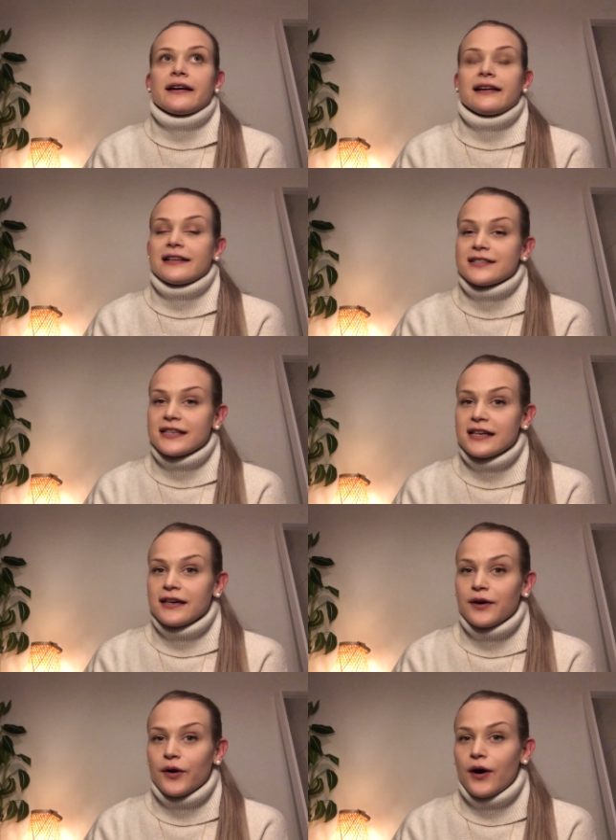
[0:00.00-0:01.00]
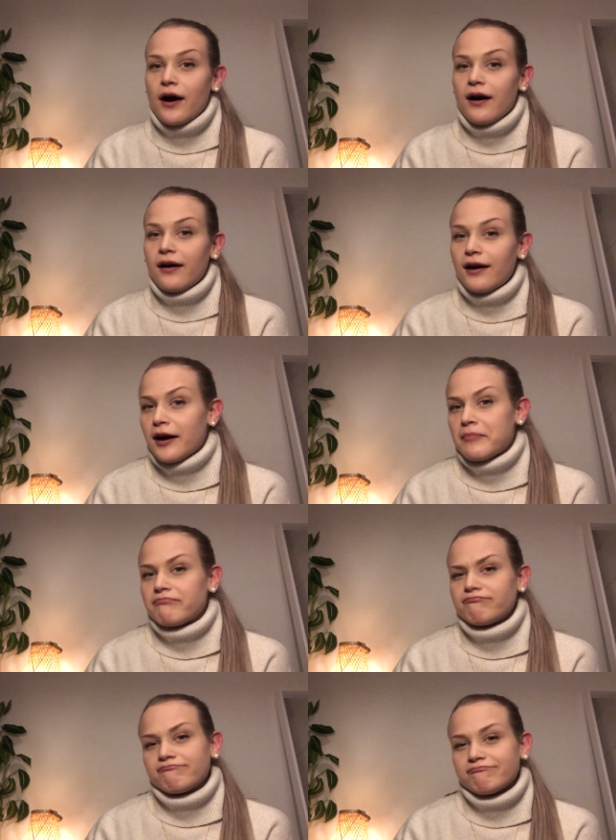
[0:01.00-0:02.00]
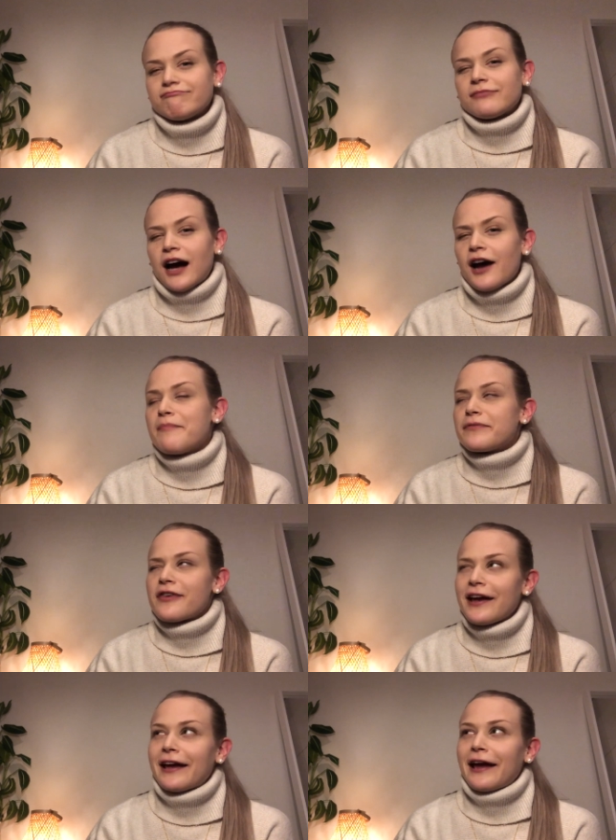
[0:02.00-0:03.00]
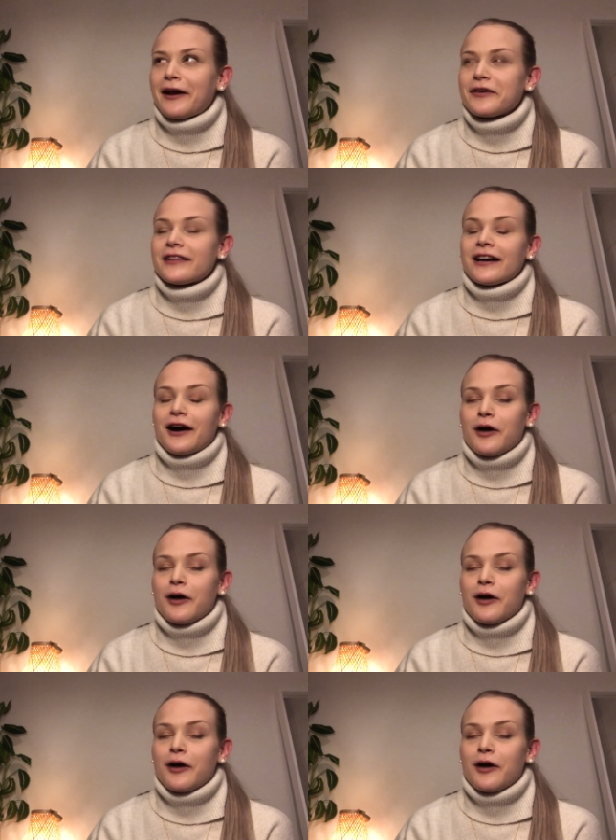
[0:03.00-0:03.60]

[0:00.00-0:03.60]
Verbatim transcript: let's see i'm i'm thinking that i